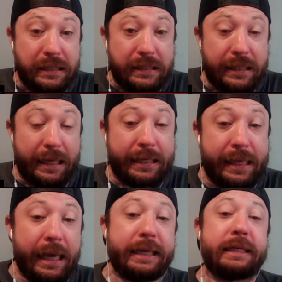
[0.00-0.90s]
they
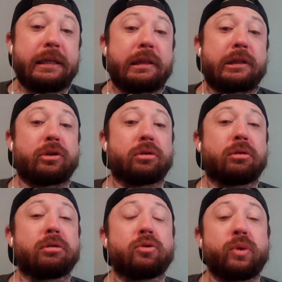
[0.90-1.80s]
gained a
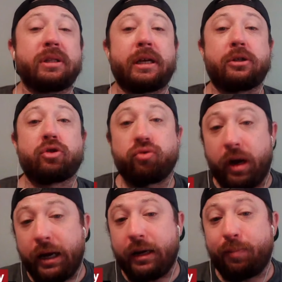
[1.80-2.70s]
third when they
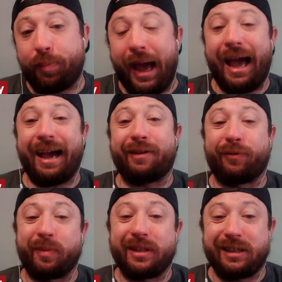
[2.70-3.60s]
traded back
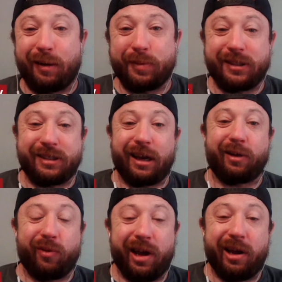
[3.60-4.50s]
from the top of the second
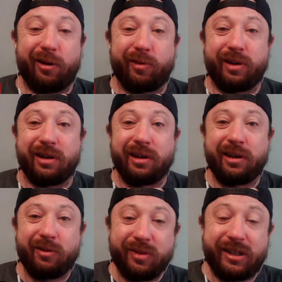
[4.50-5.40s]
round
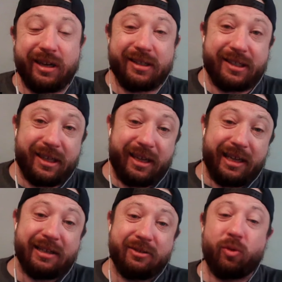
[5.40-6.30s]
with
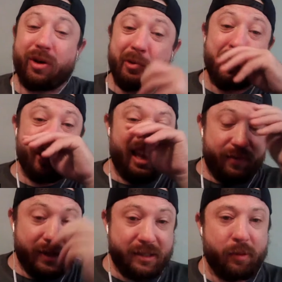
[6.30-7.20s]
Tennessee, who wanted Will
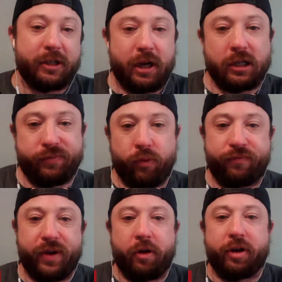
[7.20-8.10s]
Levis. Monti Ossenfort
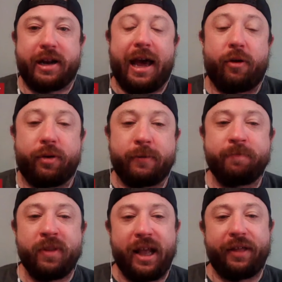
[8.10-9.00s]
figured it out.
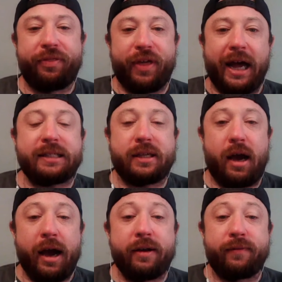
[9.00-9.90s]
And that's
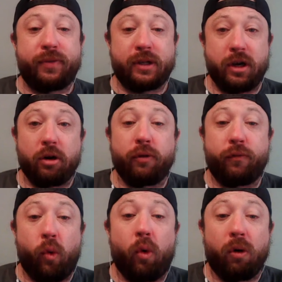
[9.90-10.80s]
kind of the tug of
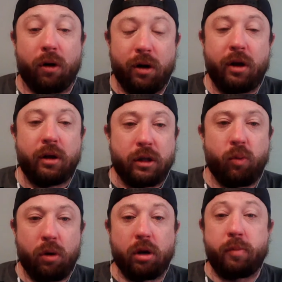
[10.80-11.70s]
war that
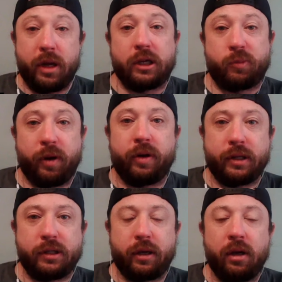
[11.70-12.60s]
we're going to be
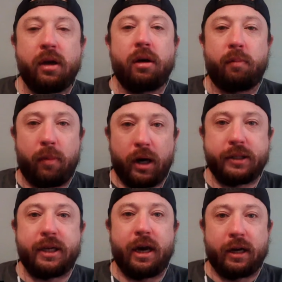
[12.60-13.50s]
experiencing.
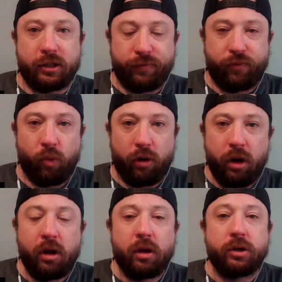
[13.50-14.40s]
Monti Ossenfort
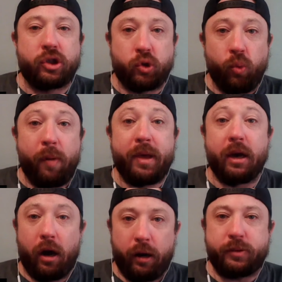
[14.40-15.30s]
swimming
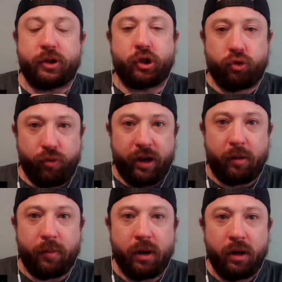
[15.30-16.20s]

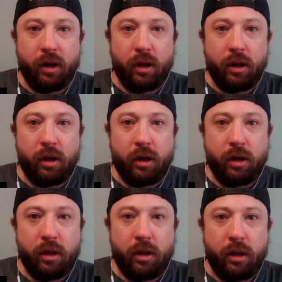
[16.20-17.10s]
upstream
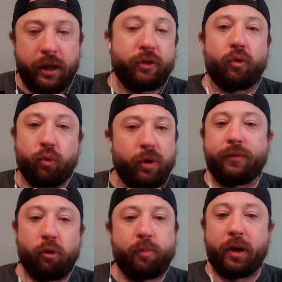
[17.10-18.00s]
in the
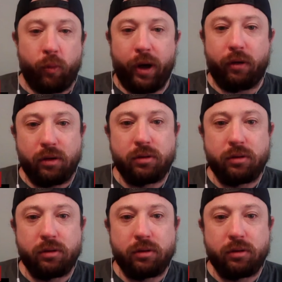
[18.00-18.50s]
River Bidwill.